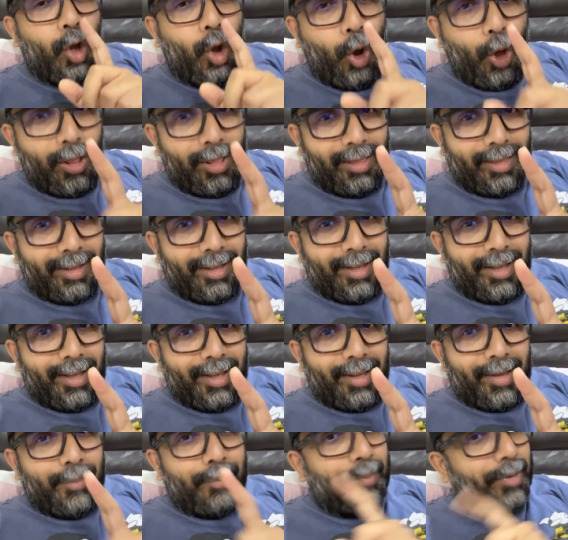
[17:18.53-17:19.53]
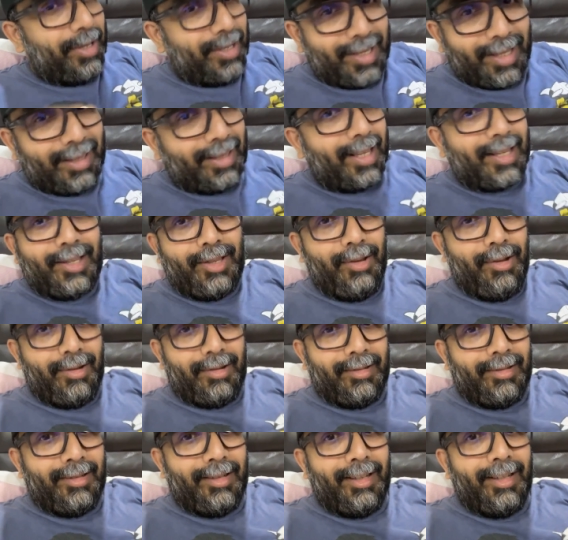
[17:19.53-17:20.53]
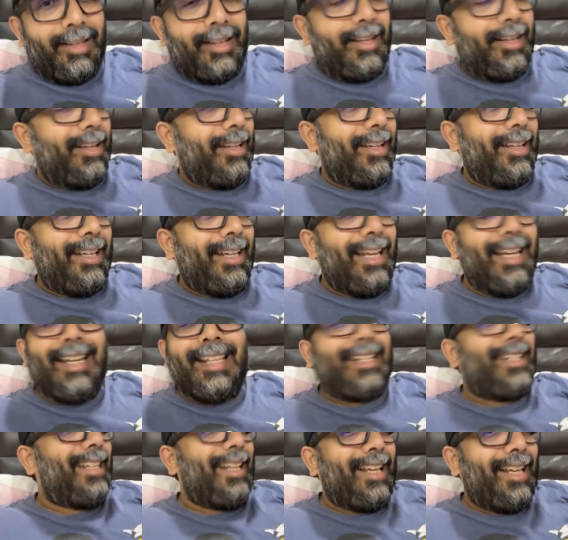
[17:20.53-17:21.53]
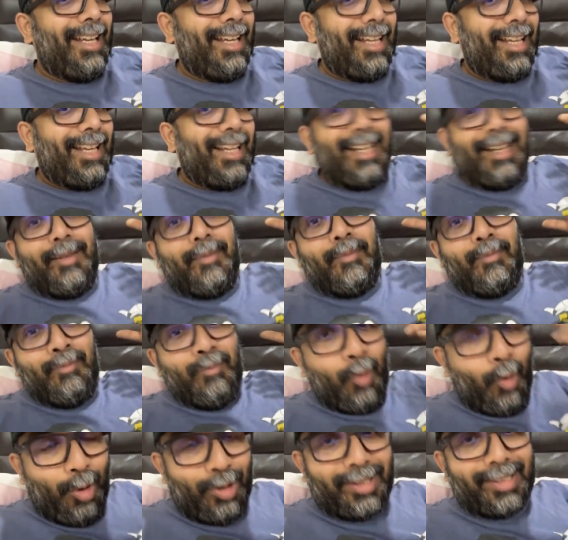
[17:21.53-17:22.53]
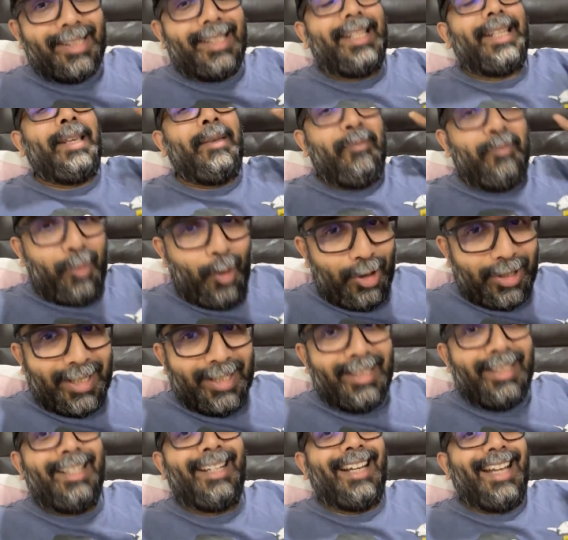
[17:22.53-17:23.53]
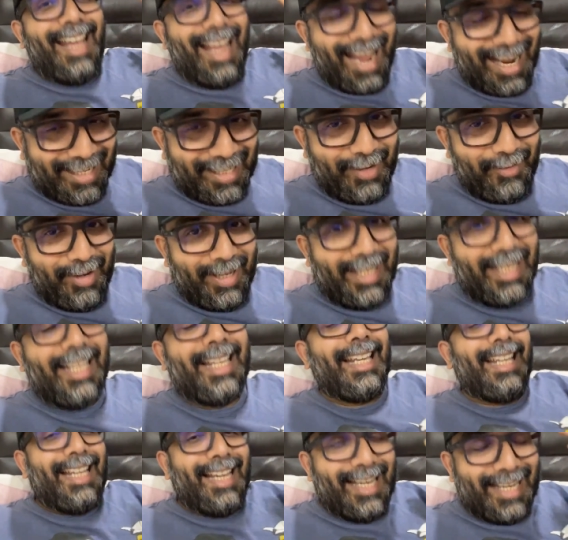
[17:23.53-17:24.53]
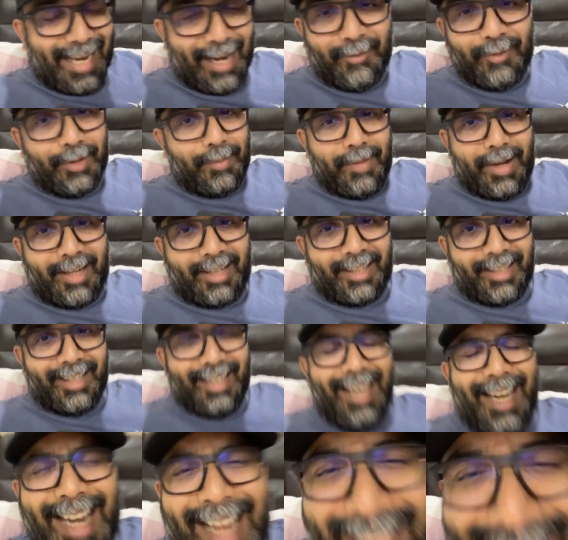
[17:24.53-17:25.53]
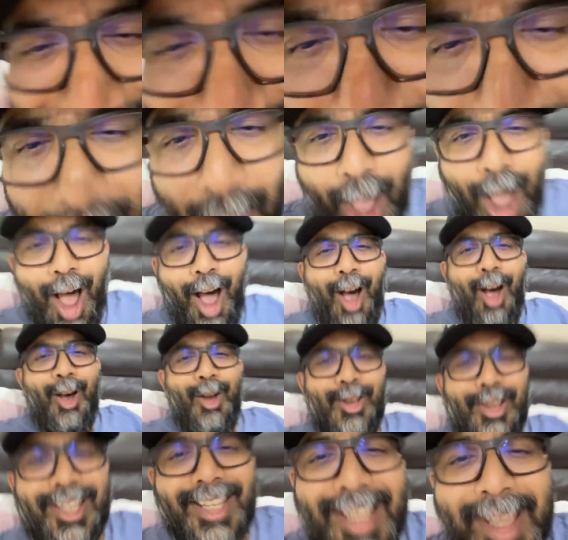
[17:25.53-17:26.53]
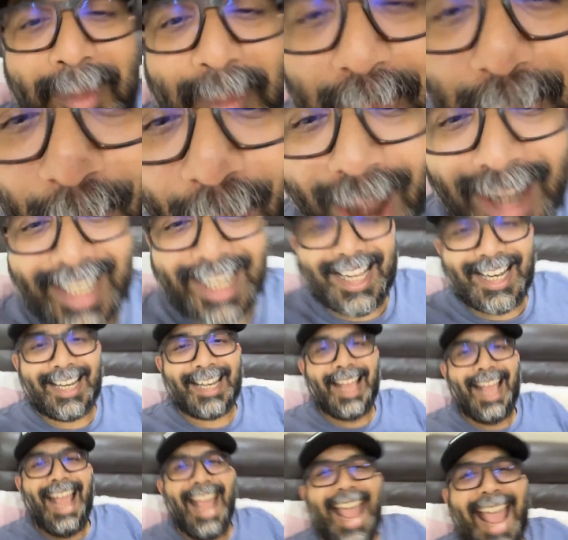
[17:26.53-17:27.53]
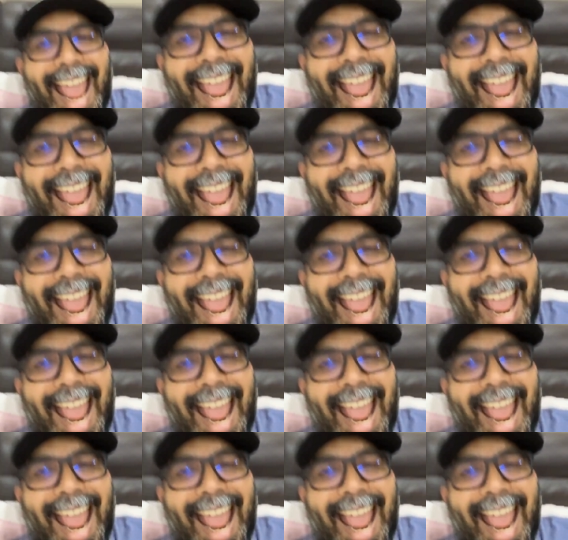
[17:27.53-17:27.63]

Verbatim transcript: called presentation. It is the most important activity in network marketing. It is the most important